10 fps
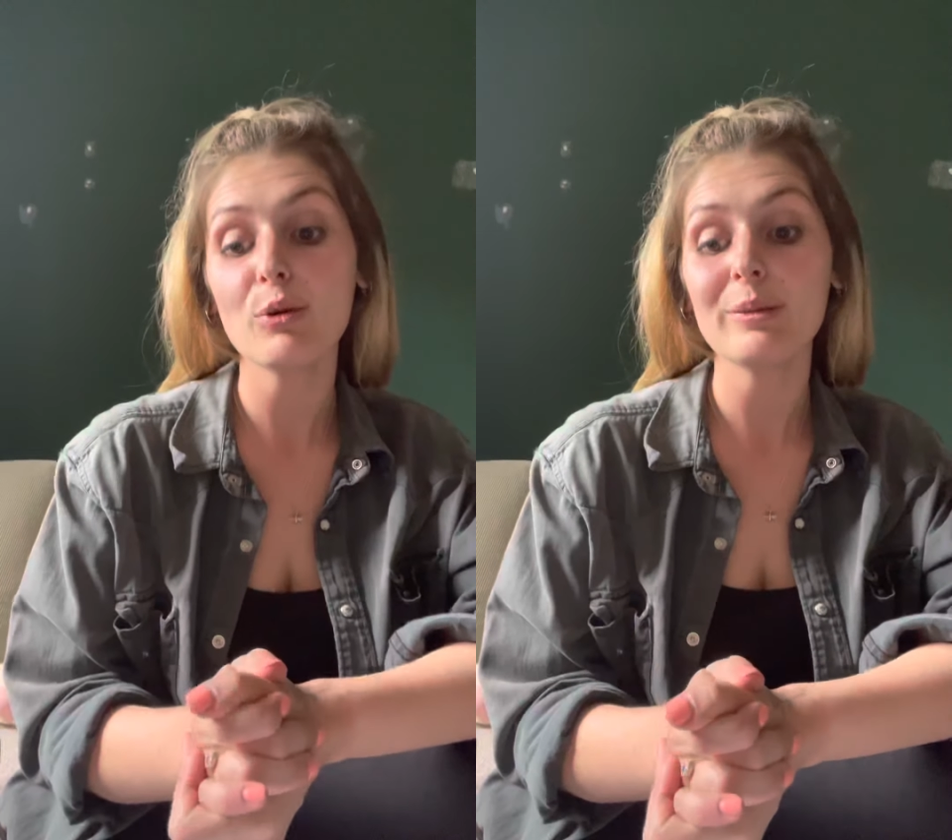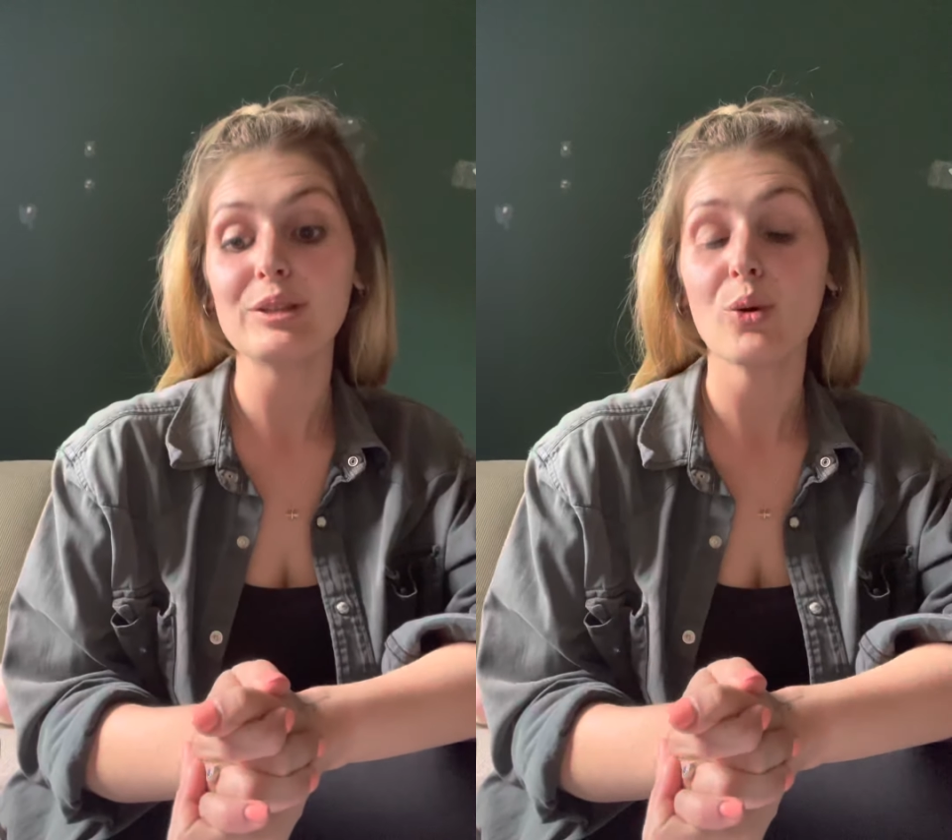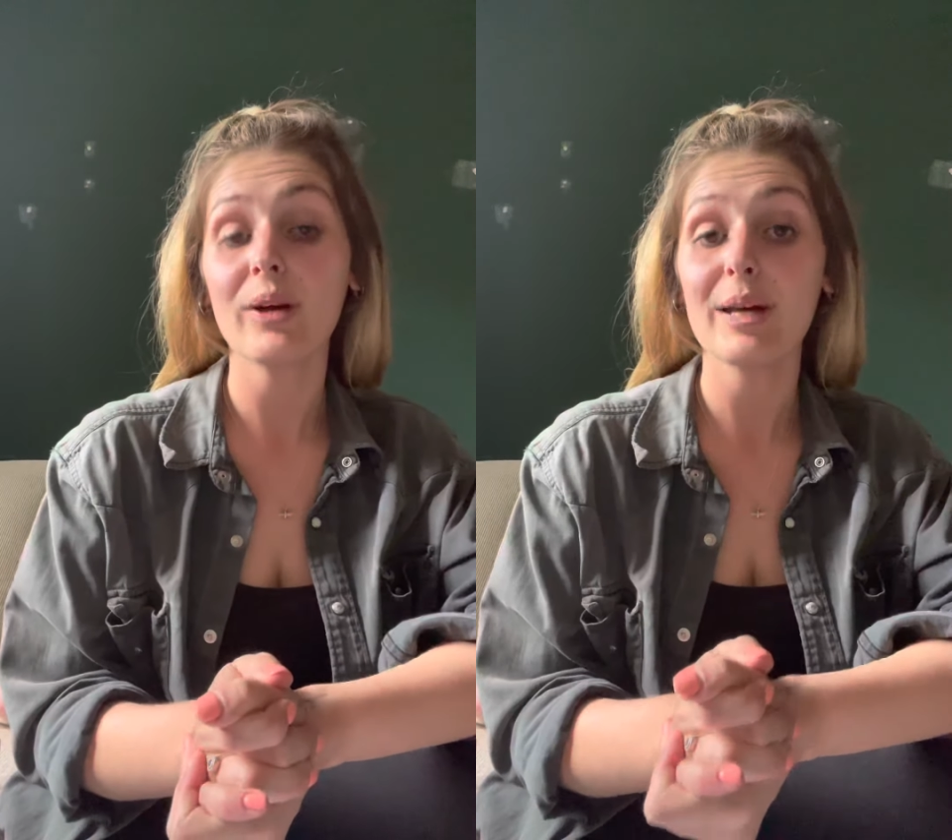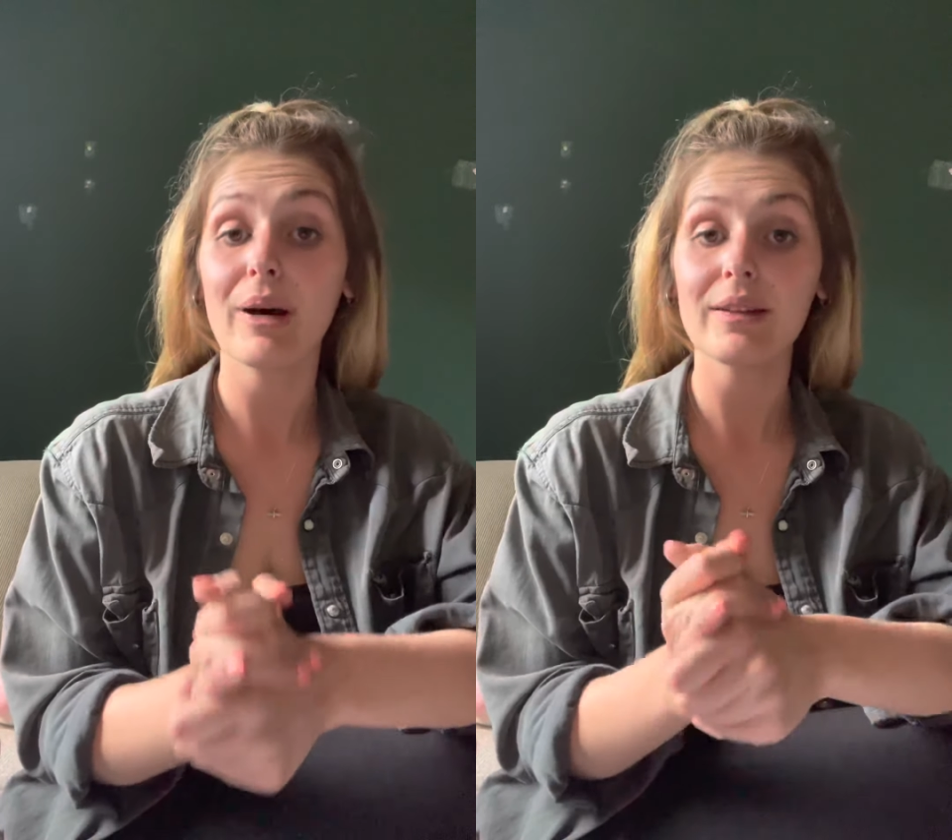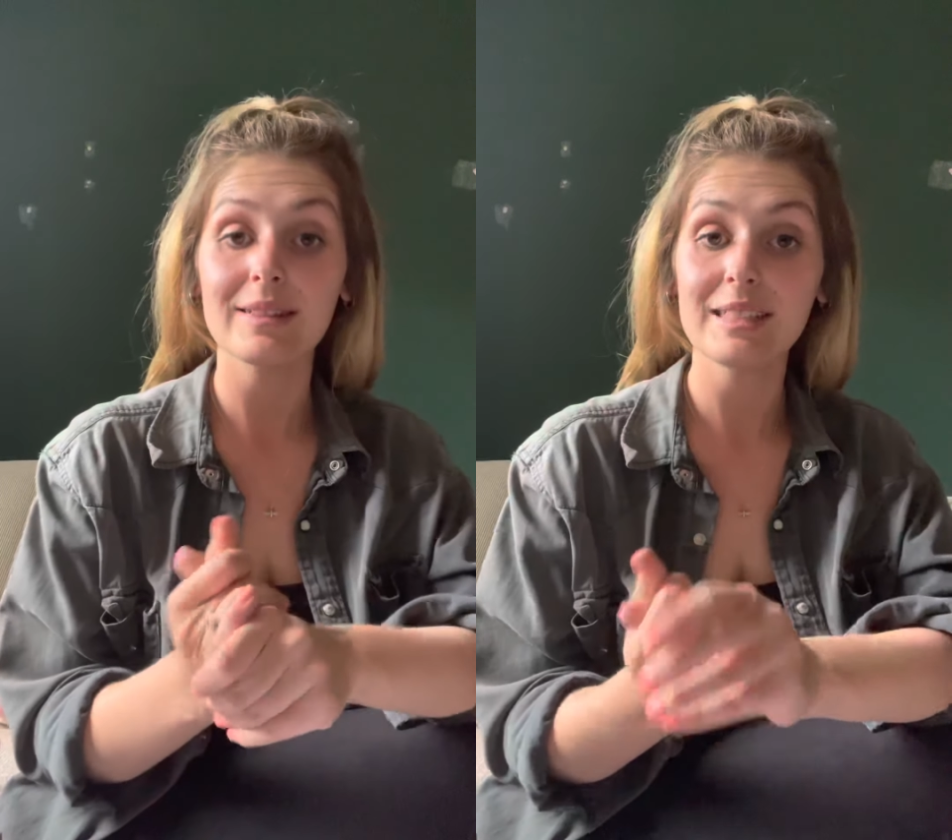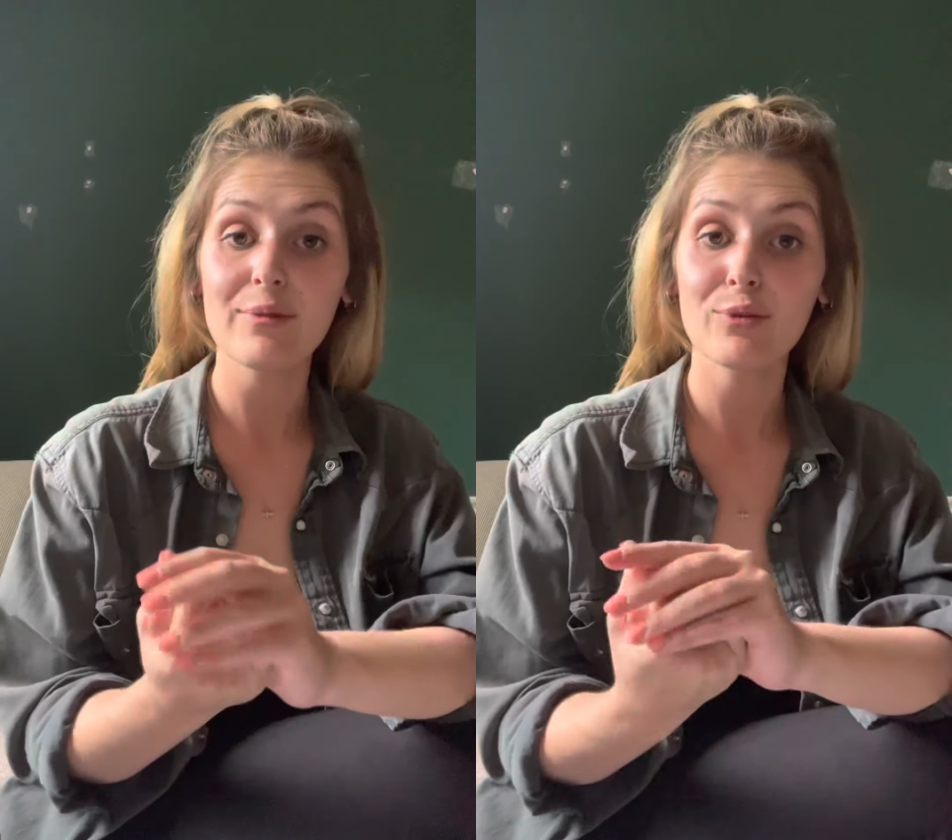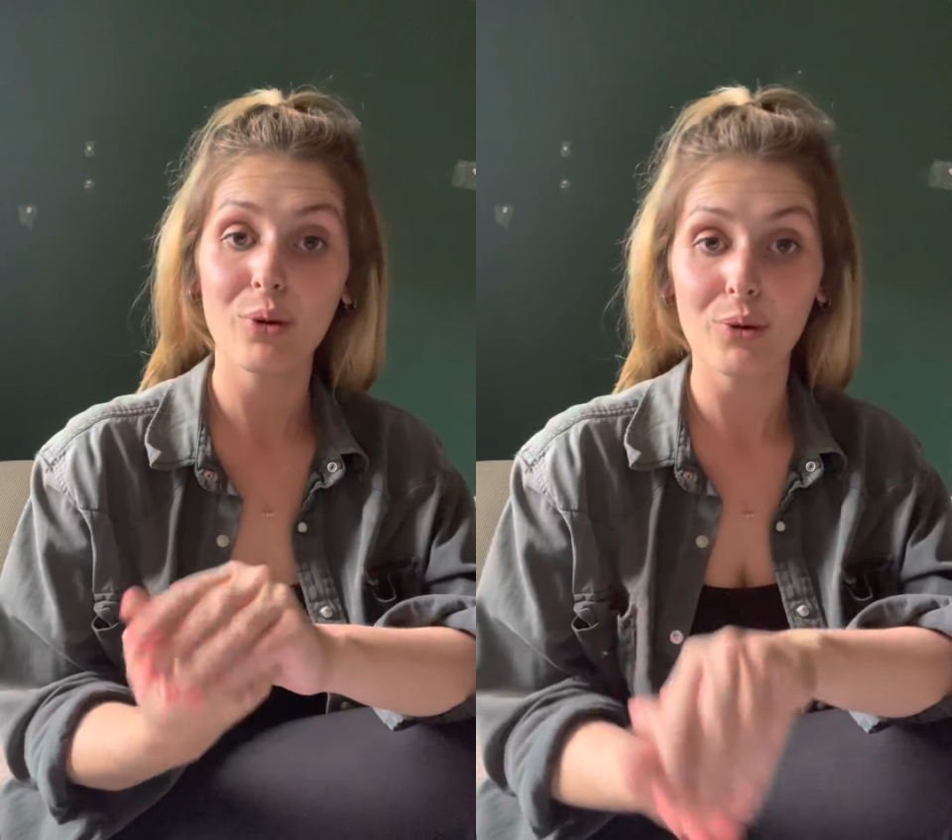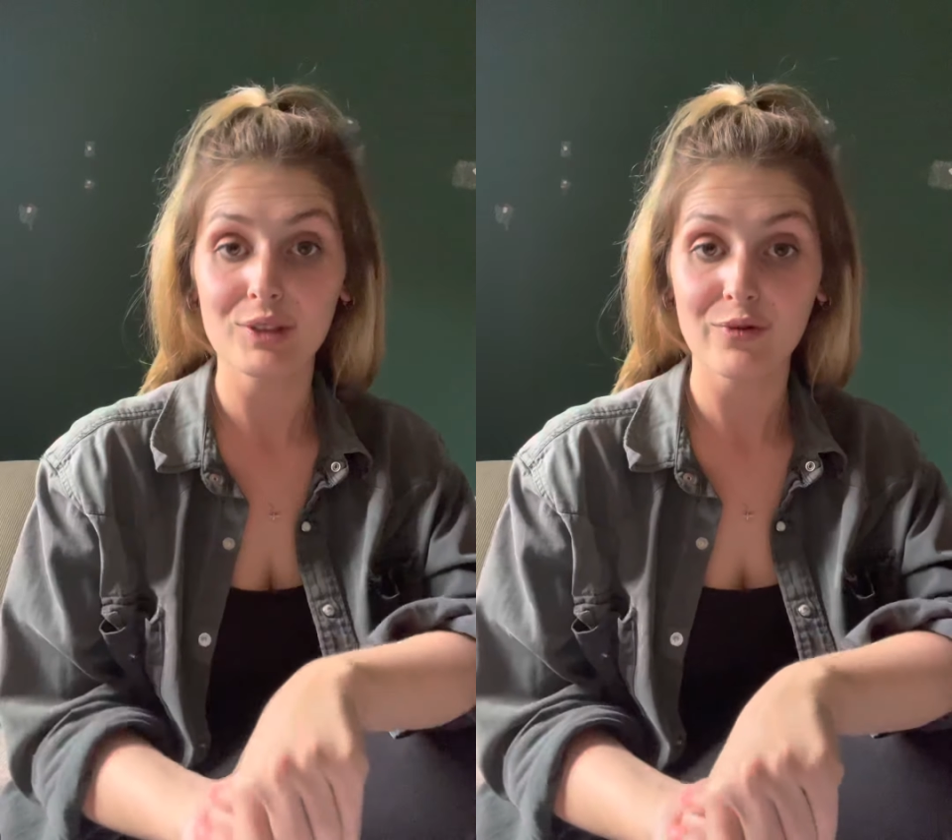be talking about the 7
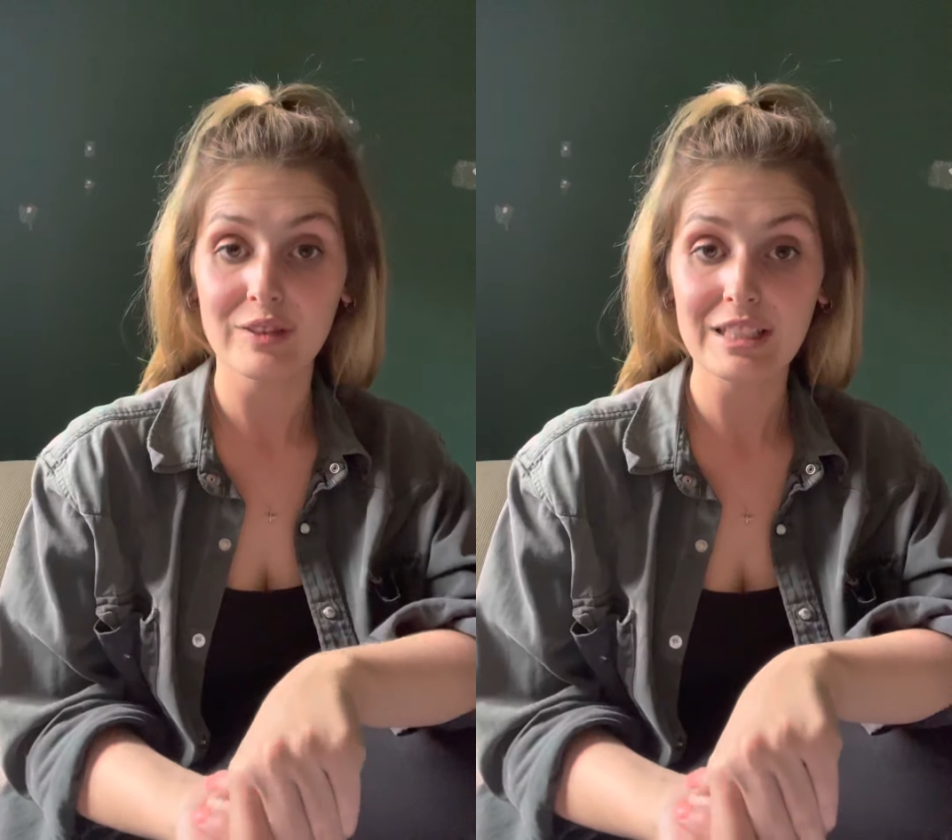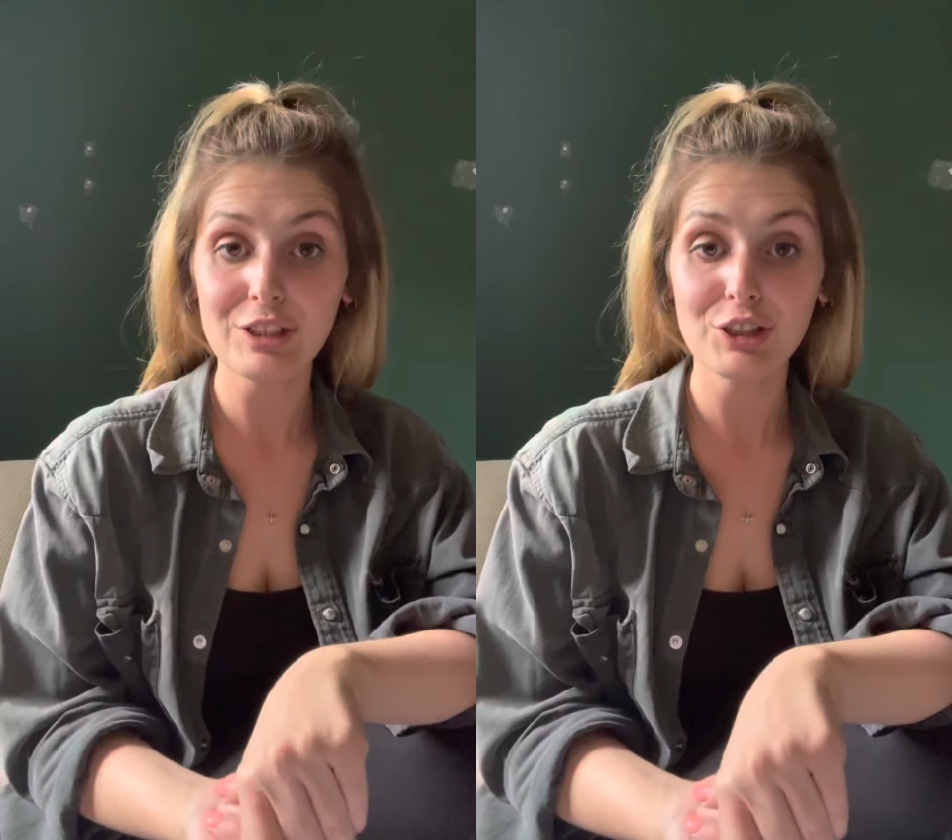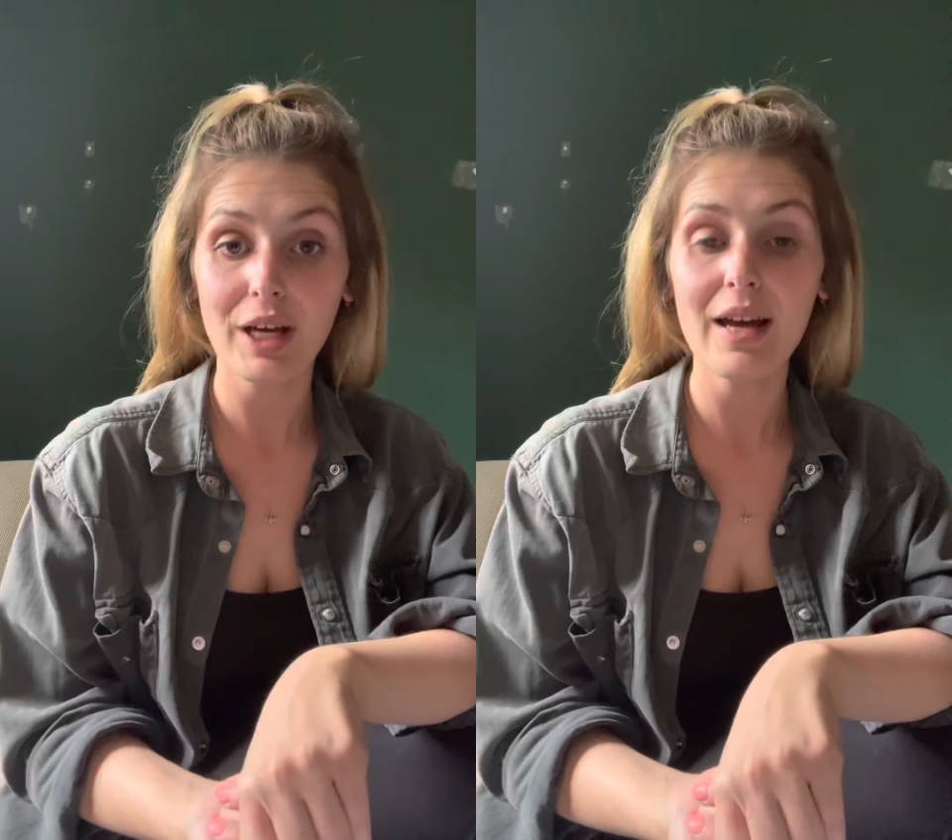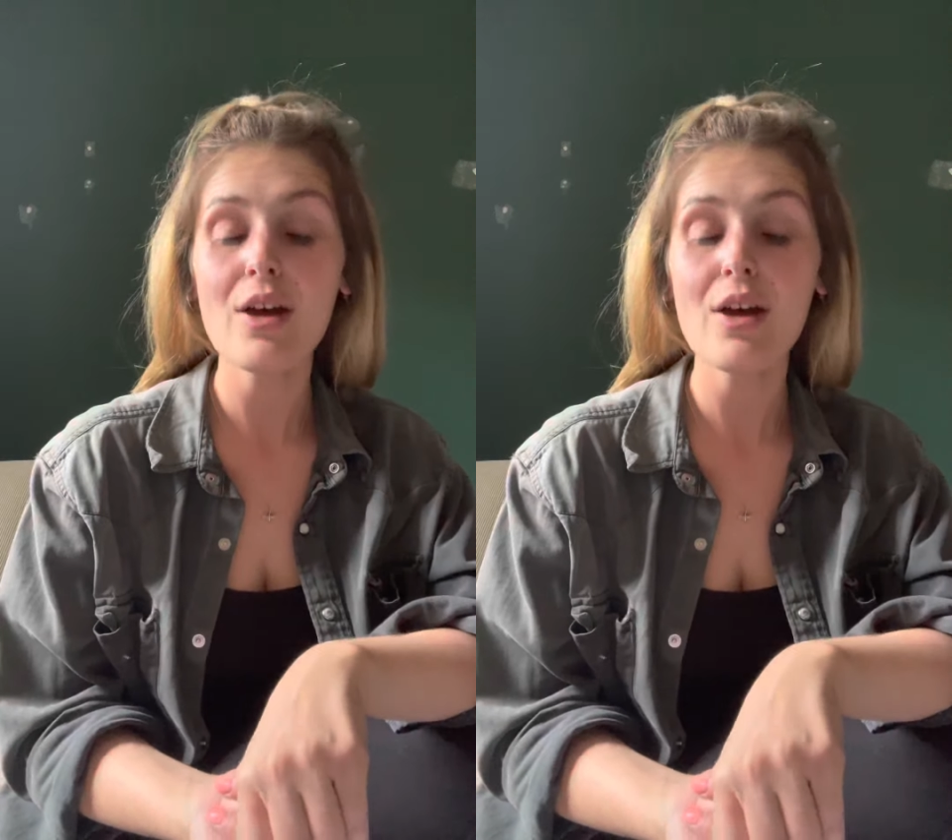roles of a teacher,